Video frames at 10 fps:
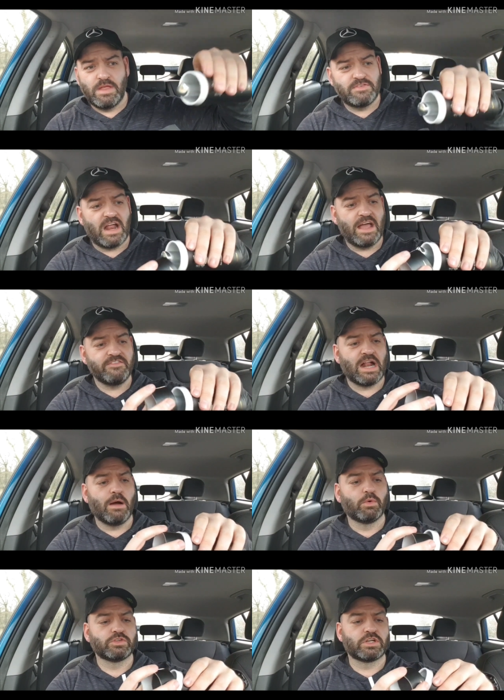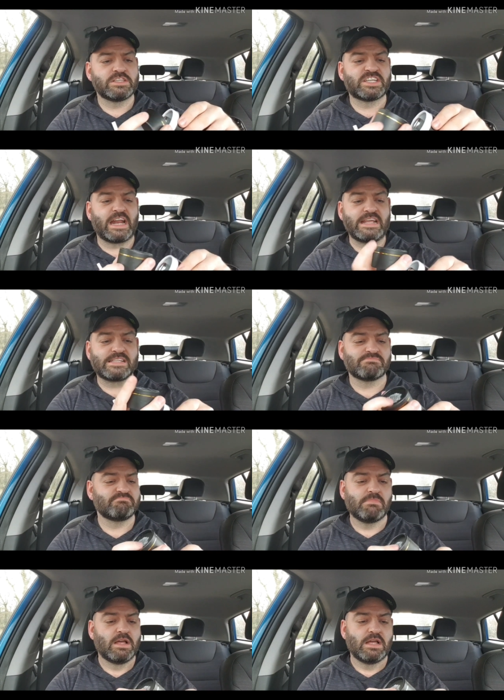If you're, if you're now wondering, it's great.
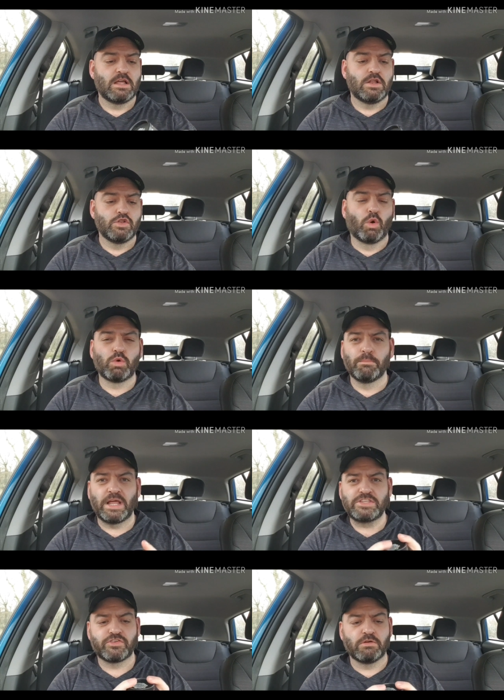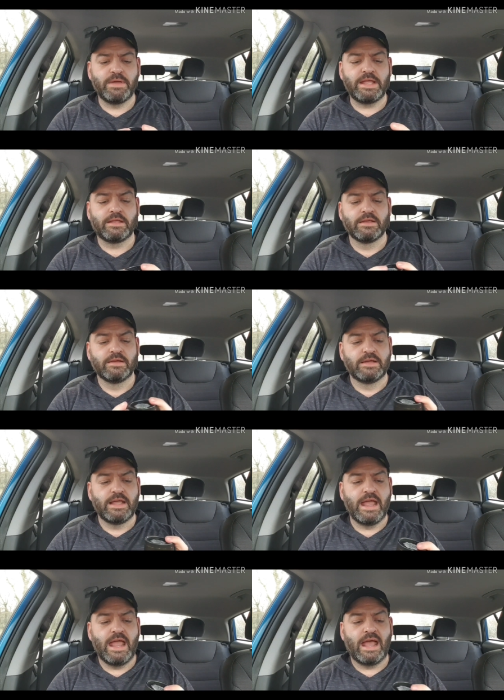No complaints from me.
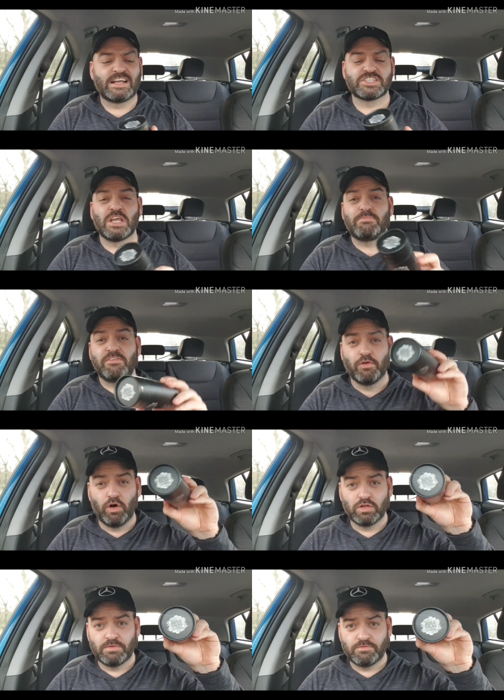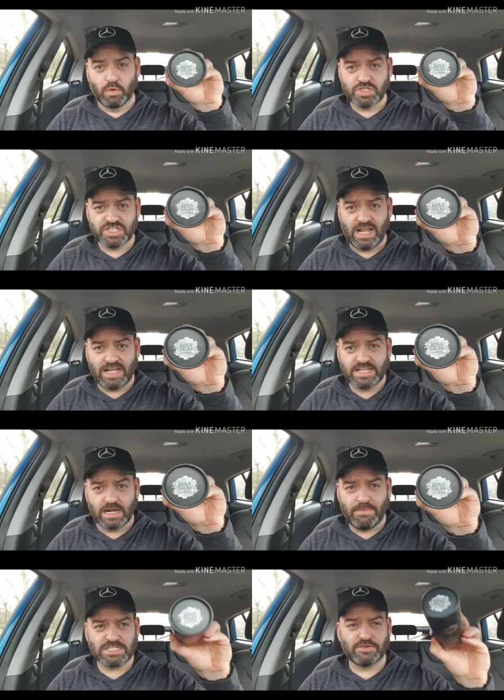Uh, as I said before, Rosa Salas
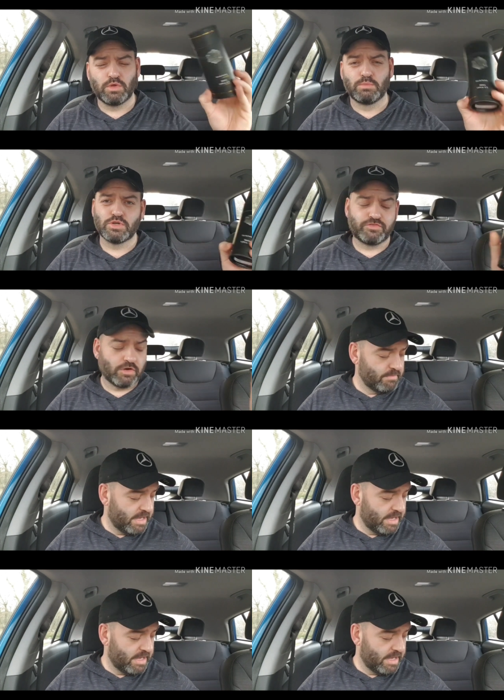got a massive thumbs up from me.